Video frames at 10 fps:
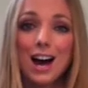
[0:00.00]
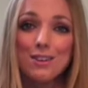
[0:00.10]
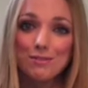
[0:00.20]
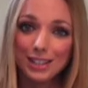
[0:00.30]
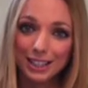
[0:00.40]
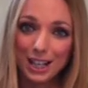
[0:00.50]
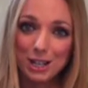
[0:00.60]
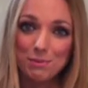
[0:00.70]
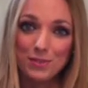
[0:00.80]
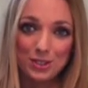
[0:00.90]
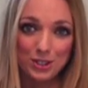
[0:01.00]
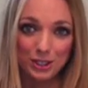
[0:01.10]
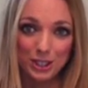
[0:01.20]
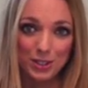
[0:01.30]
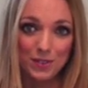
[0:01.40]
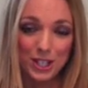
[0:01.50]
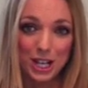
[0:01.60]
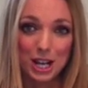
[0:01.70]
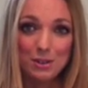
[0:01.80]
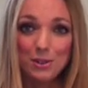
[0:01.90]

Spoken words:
I really hope you enjoyed this video.